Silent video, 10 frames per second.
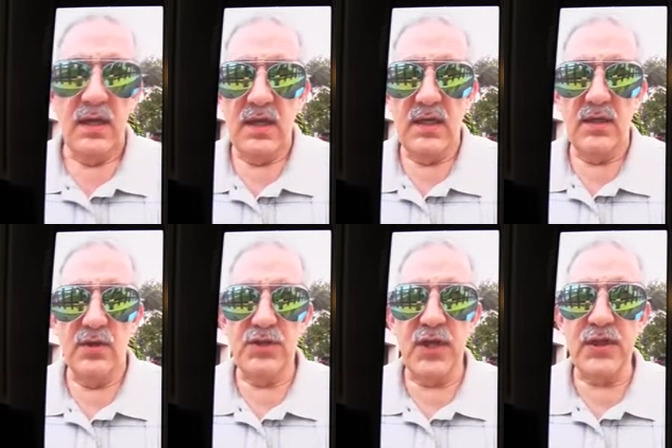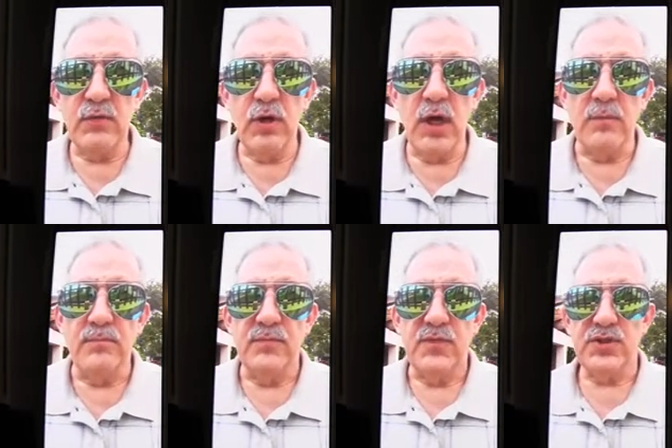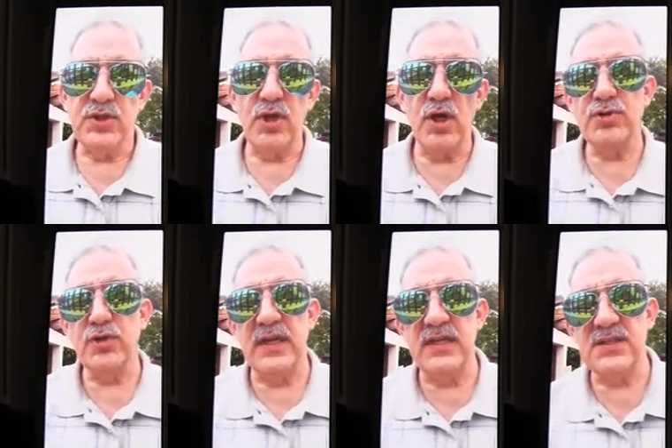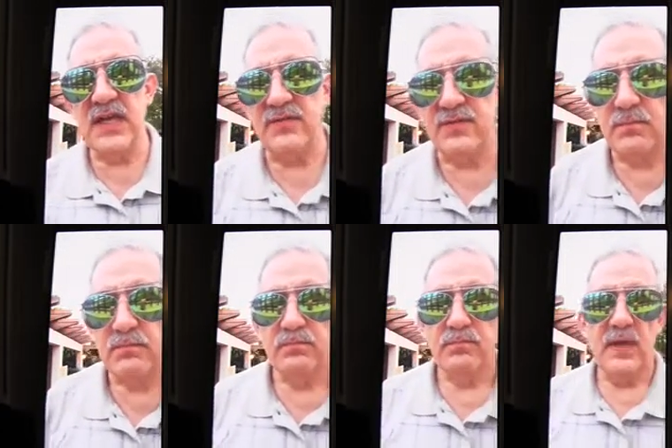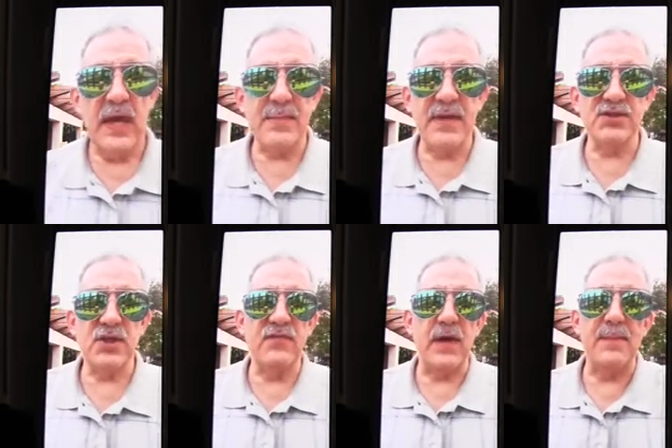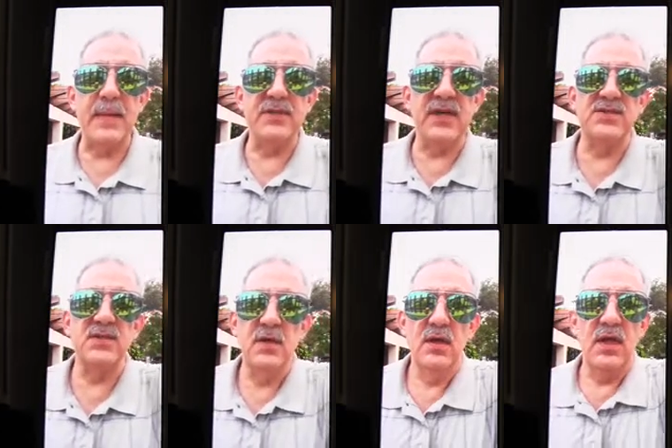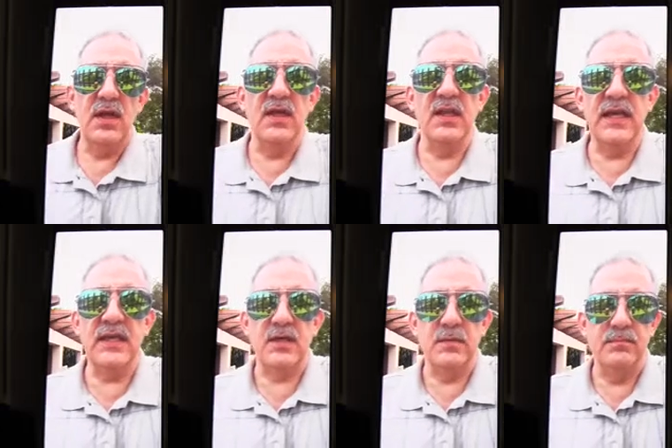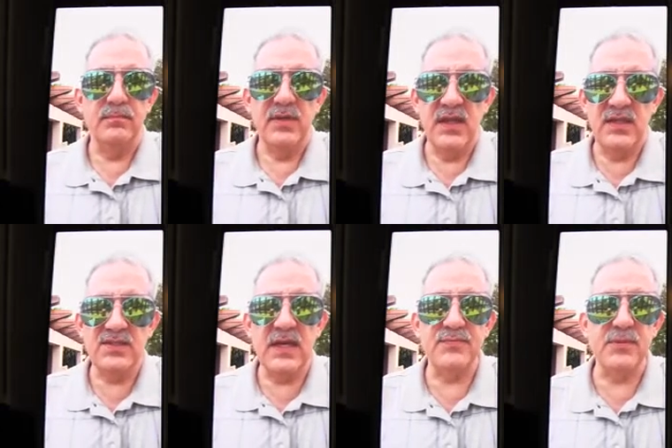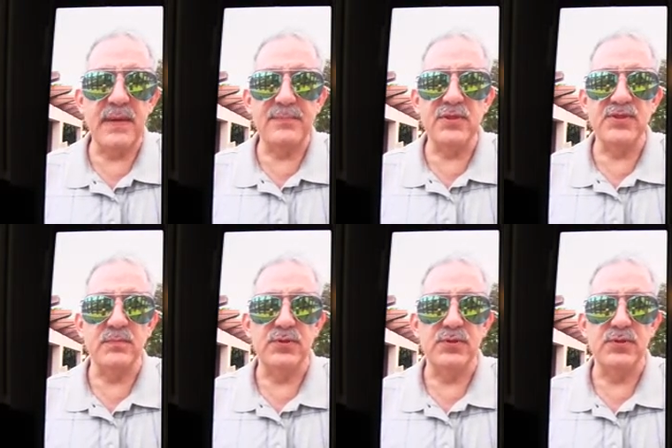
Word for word: There's nothing wrong, just as long as you're getting saved. I myself got baptized in a lake in these types of baptisms,